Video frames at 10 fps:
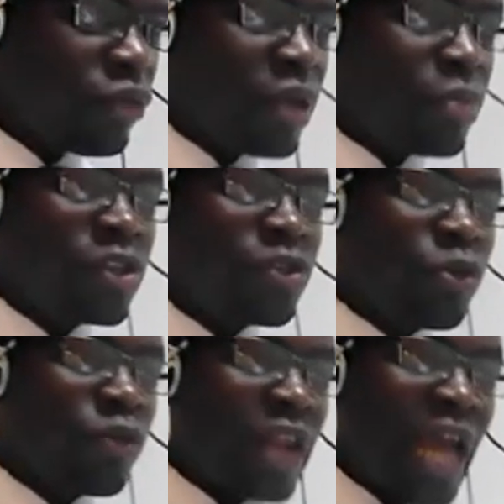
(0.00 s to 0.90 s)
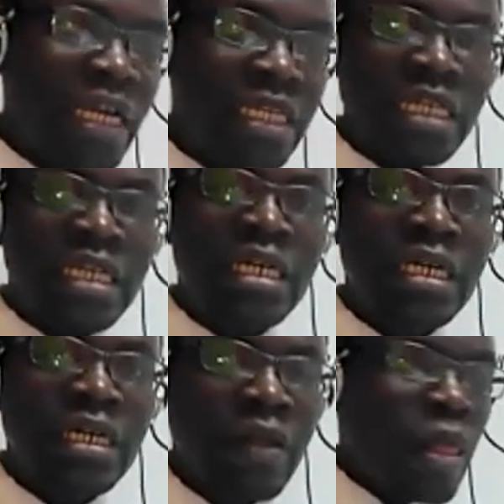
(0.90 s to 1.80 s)
them is prophylactic.
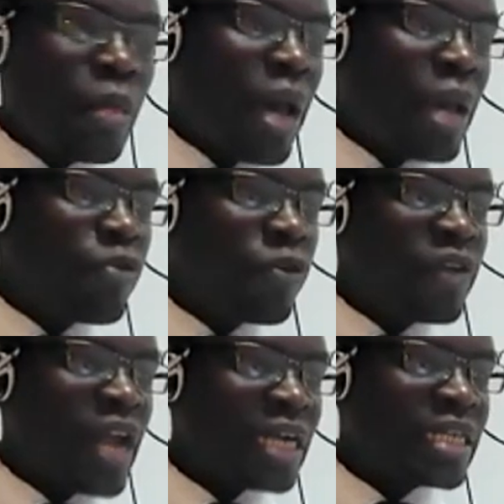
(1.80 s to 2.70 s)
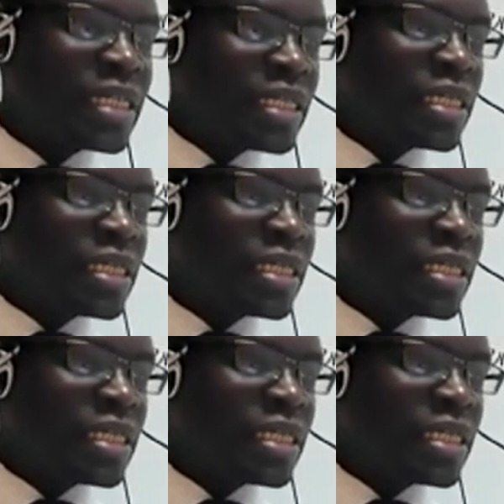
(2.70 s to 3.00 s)
By prophylactic